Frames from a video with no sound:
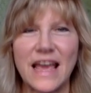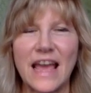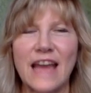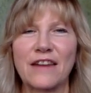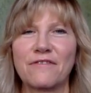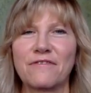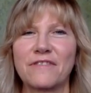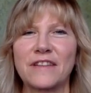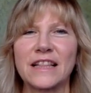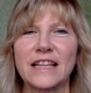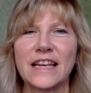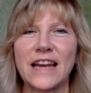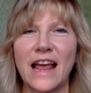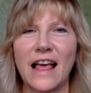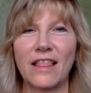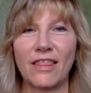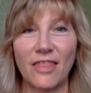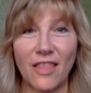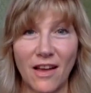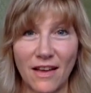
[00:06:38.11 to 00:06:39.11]
and feeling
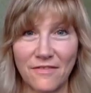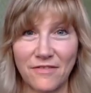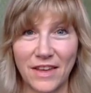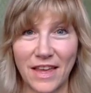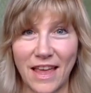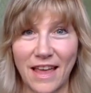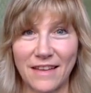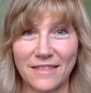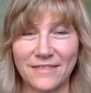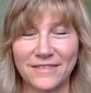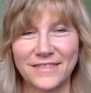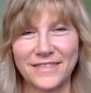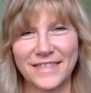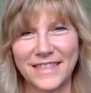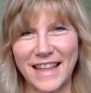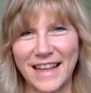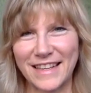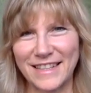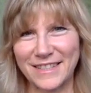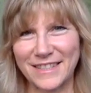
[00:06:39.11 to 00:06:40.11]
alive again.
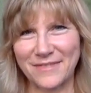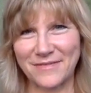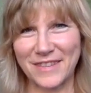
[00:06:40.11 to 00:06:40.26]
Thanks so